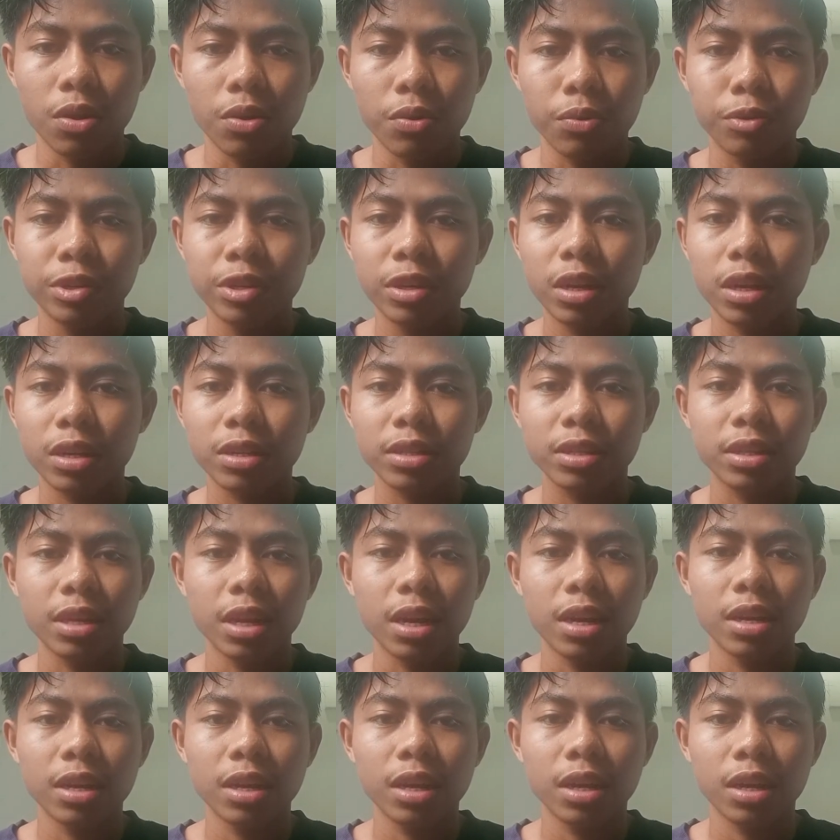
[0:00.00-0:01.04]

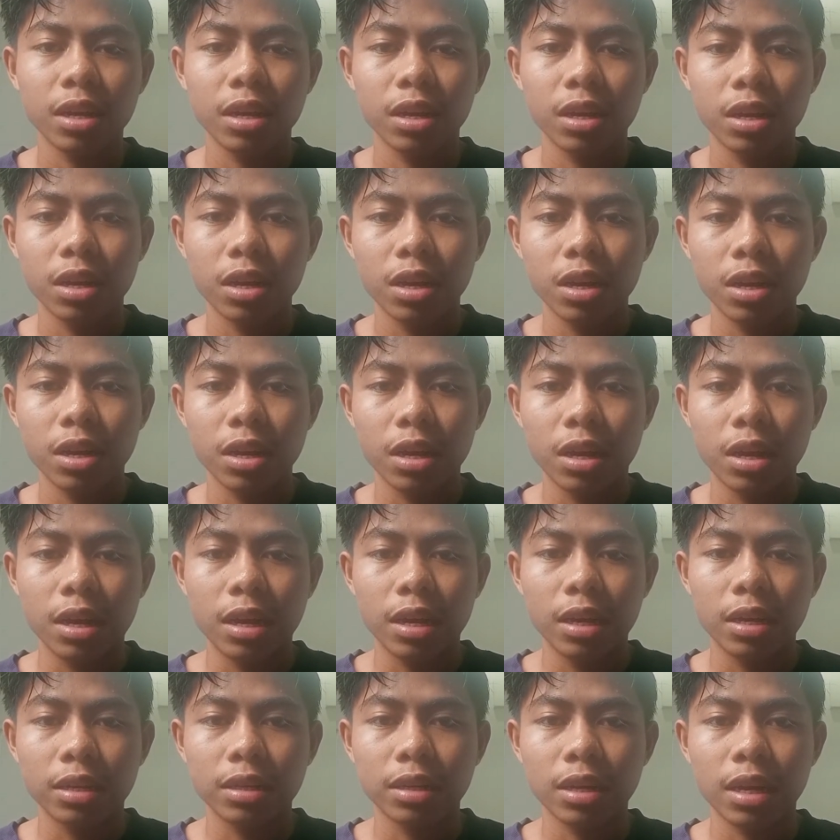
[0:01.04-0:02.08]
Laksana,
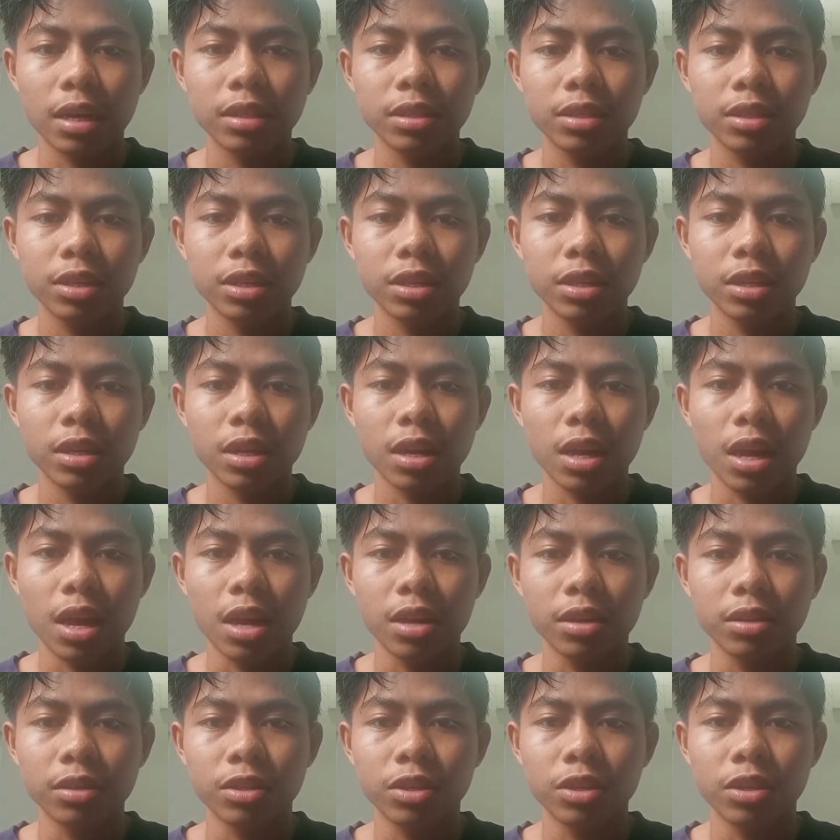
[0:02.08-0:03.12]

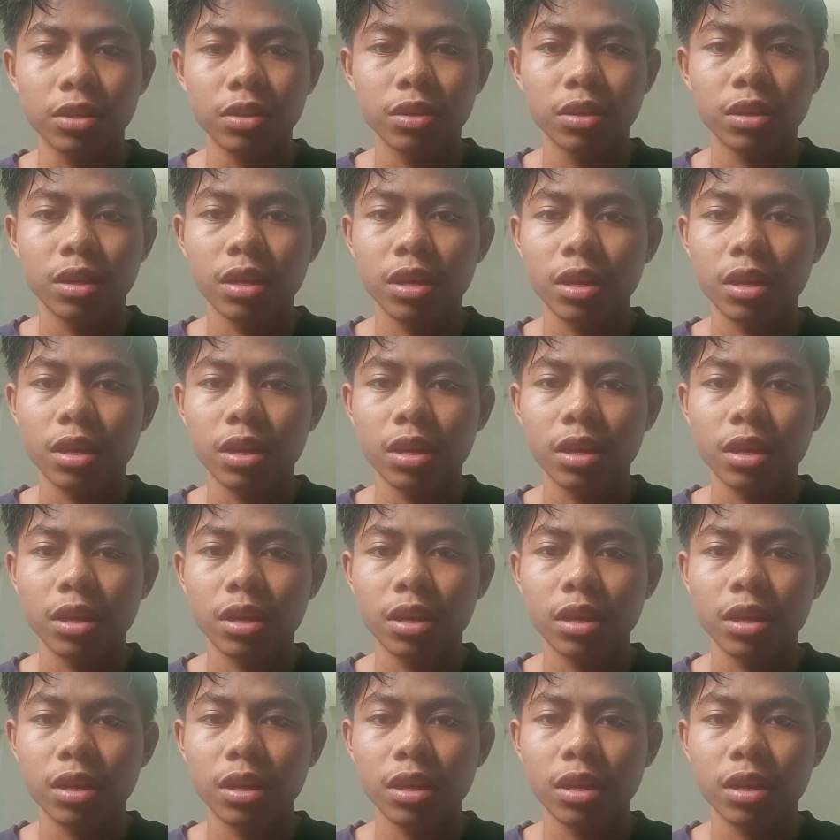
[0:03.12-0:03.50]
1983,